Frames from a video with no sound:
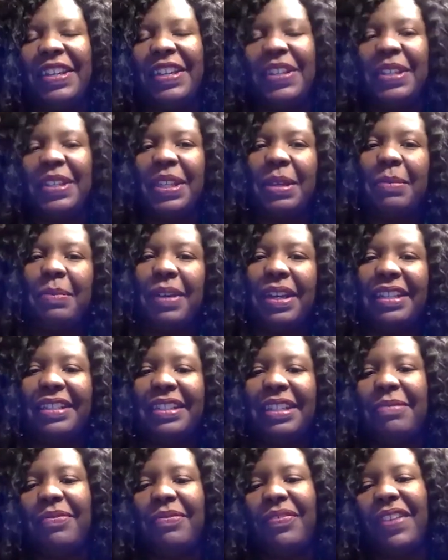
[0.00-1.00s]
you so much.
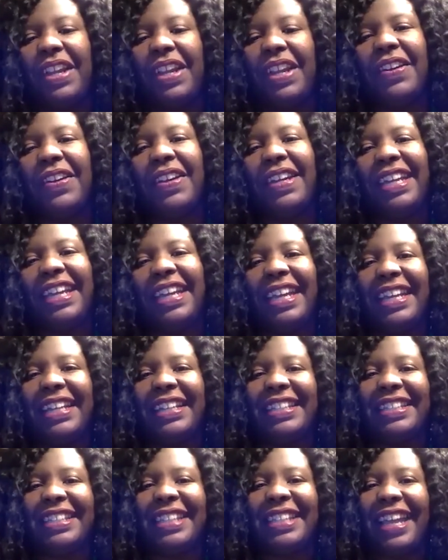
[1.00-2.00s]
I'm very
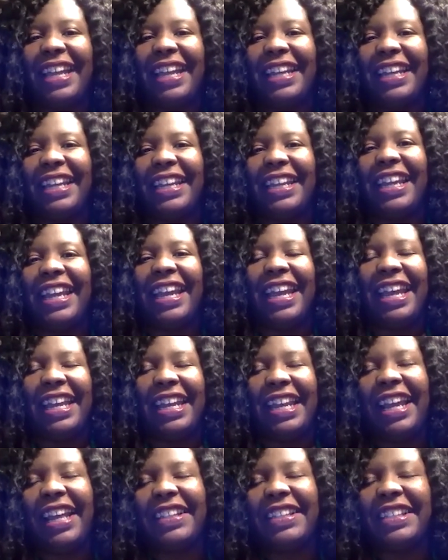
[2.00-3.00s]
excited. And
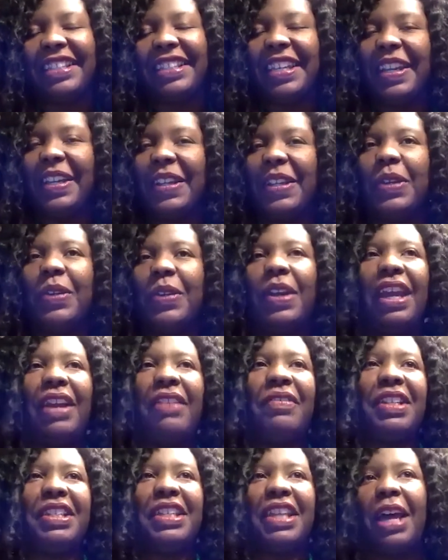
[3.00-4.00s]
I have to tell you,
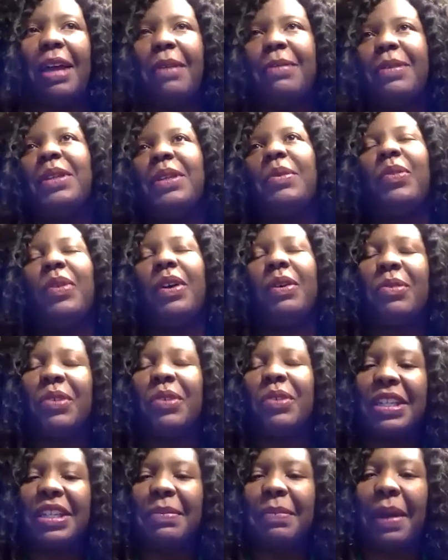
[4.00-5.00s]
every time someone
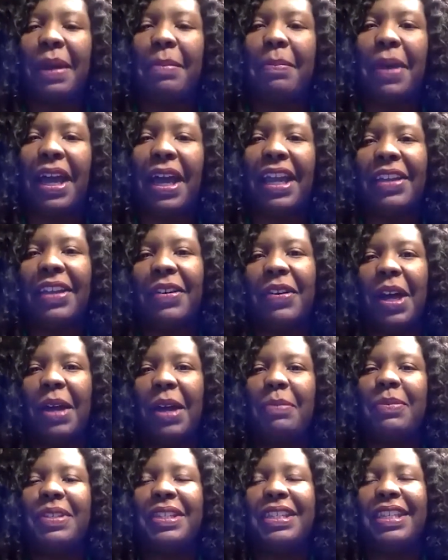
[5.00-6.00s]
reads my bio,
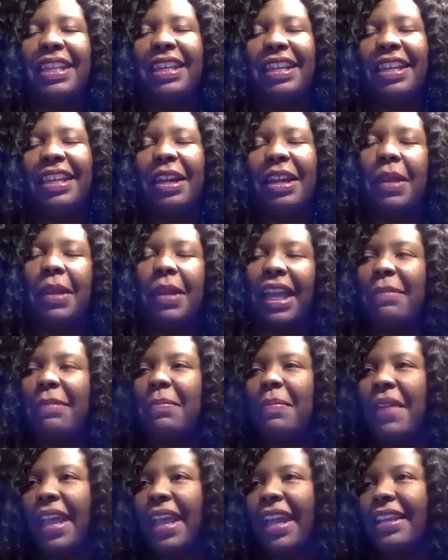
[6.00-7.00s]
I'm sitting there, I'm like,
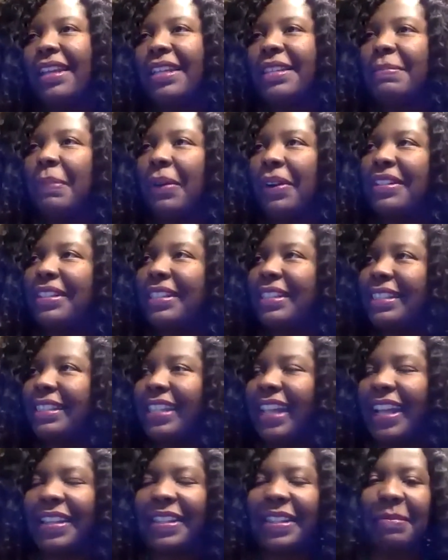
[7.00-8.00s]
man, this person
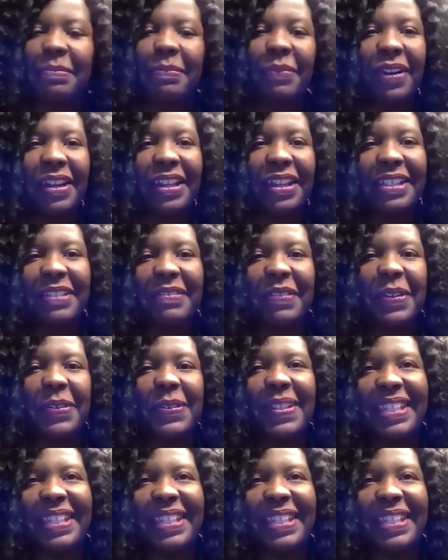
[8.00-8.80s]
sounds impressive. Who